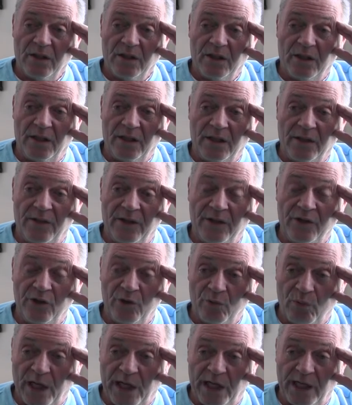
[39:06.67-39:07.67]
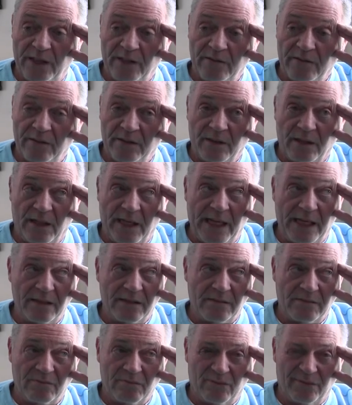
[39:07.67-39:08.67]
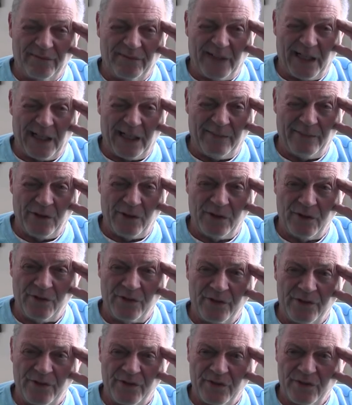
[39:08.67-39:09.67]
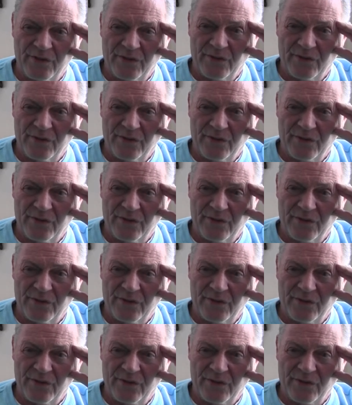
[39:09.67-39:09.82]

uh, in the new way in the last five years.